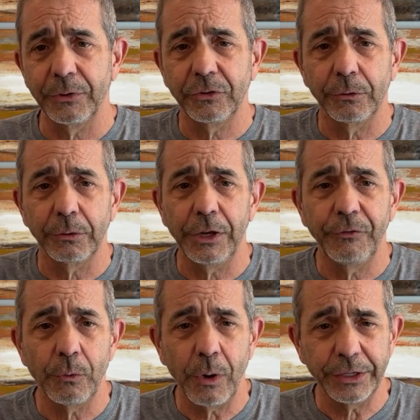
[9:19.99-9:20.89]
So if
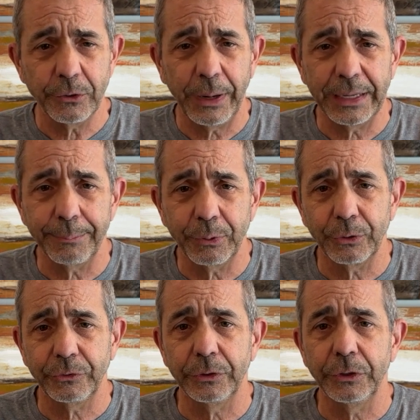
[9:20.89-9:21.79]
you want to add a
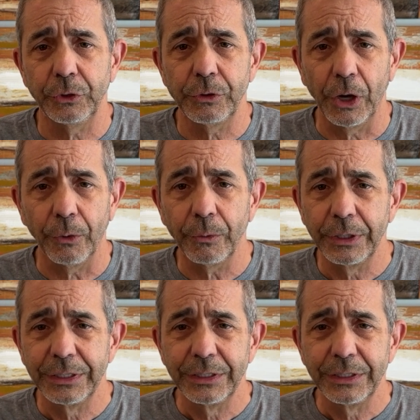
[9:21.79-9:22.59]
person you know,